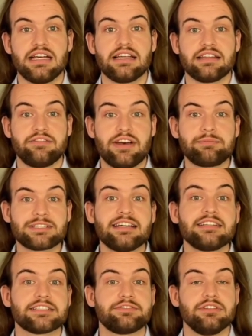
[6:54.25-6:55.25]
The website
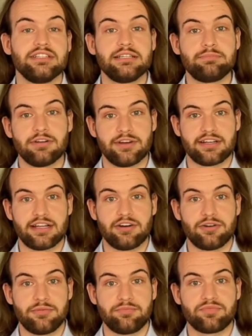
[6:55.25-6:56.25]
is fully deployed now.
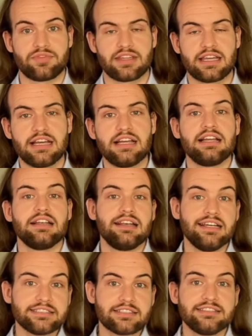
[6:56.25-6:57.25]

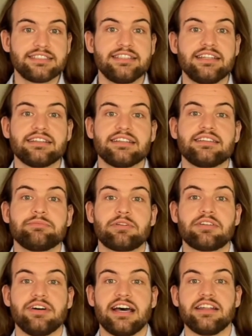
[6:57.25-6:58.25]
Let's consider that the
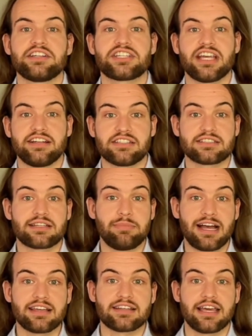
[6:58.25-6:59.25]
provider changes the
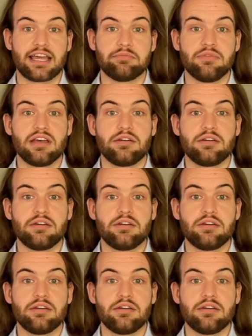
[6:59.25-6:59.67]
bucket name,